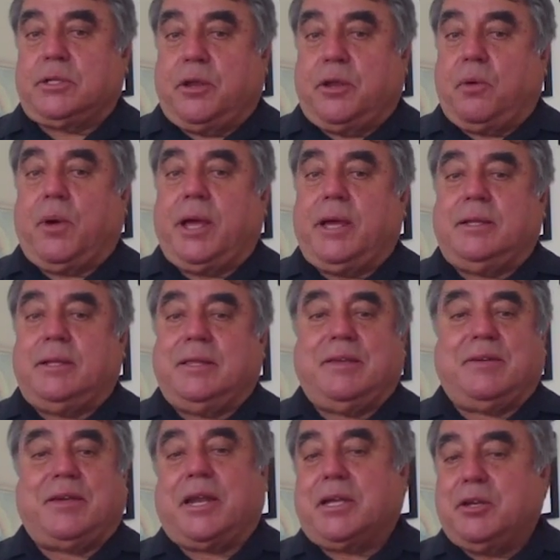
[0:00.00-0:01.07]
And you're right, they
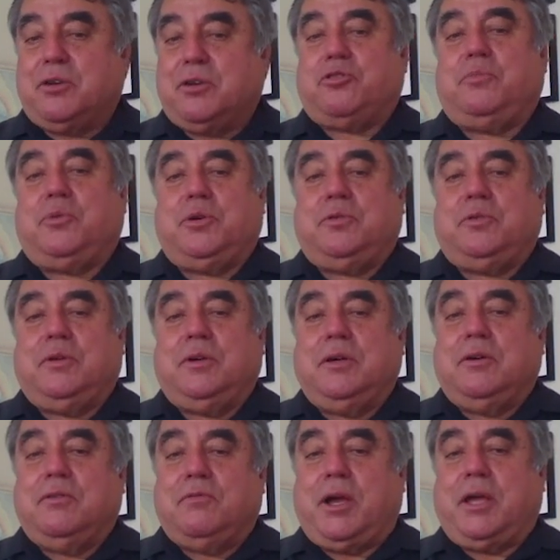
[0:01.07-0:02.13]
got to contribute
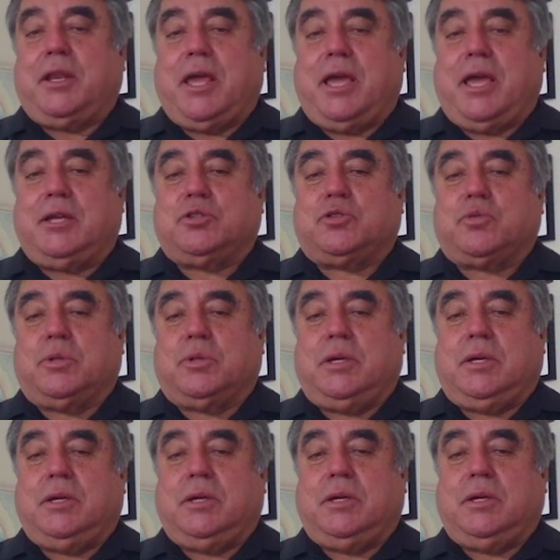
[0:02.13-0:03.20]

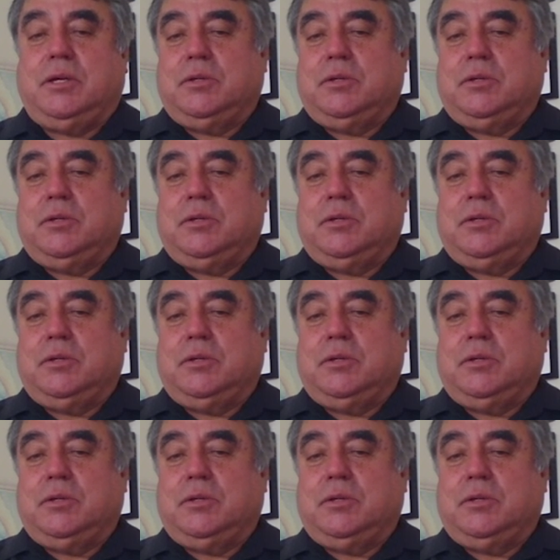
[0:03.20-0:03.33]
financially